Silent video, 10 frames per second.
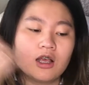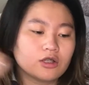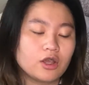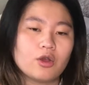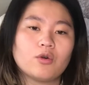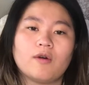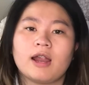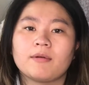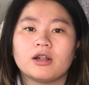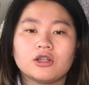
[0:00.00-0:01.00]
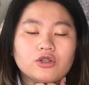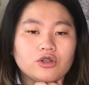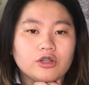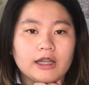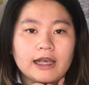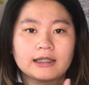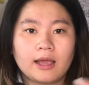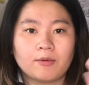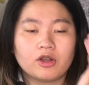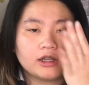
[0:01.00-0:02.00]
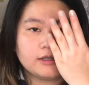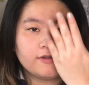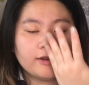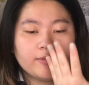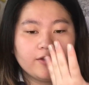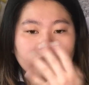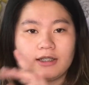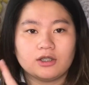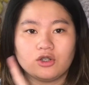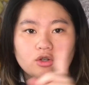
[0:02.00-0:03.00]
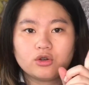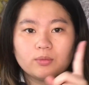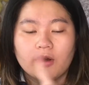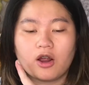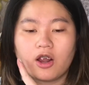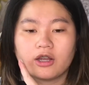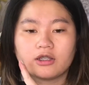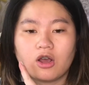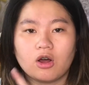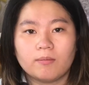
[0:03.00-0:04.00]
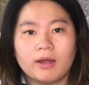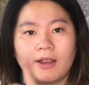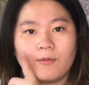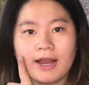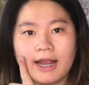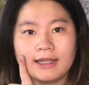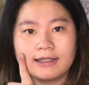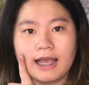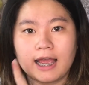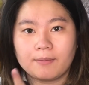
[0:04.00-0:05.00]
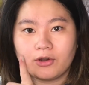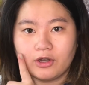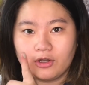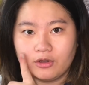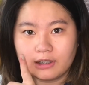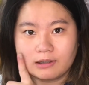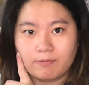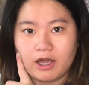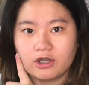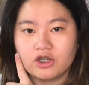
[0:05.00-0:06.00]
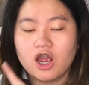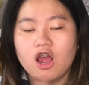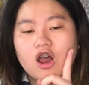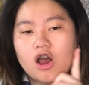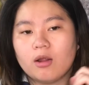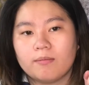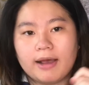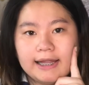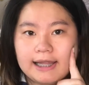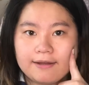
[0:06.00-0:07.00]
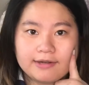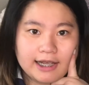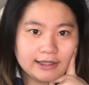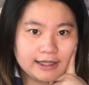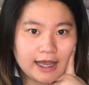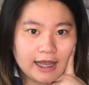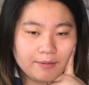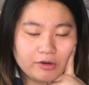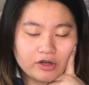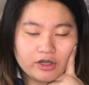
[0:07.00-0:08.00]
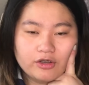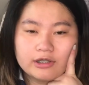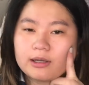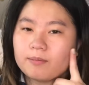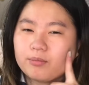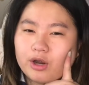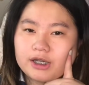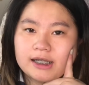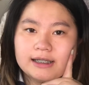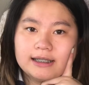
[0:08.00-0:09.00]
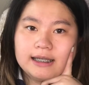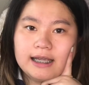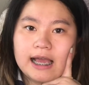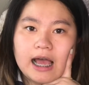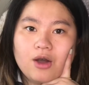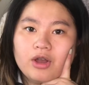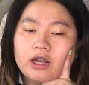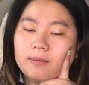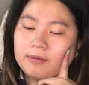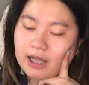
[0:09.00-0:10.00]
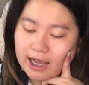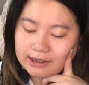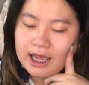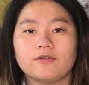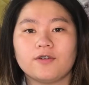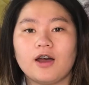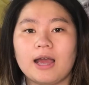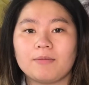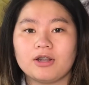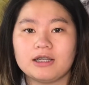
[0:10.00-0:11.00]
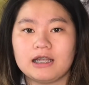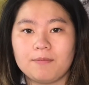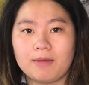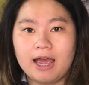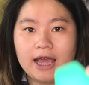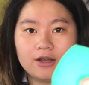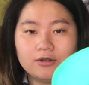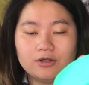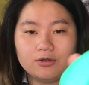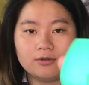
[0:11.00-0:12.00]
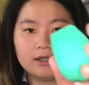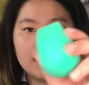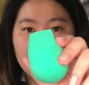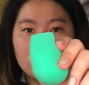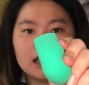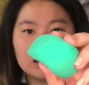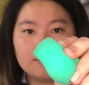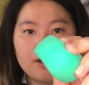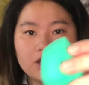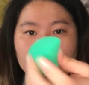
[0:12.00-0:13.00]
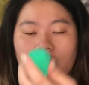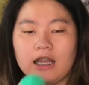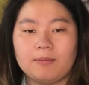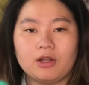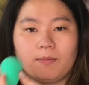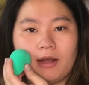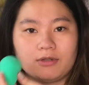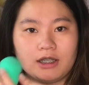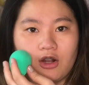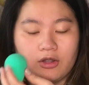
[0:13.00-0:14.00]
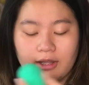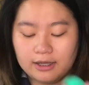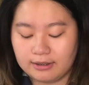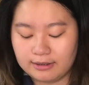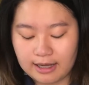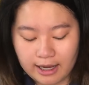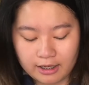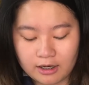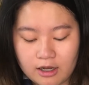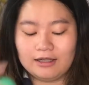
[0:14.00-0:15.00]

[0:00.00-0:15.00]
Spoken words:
So what I'm gonna do today is I'm gonna divide my face into two parts. On my right hand side, I'm gonna use a sponge. On my left hand side, I'm gonna use a brush and see how it applies. of all, I'm gonna take my Echo Tools sponge and I'm gonna bounce it on this side.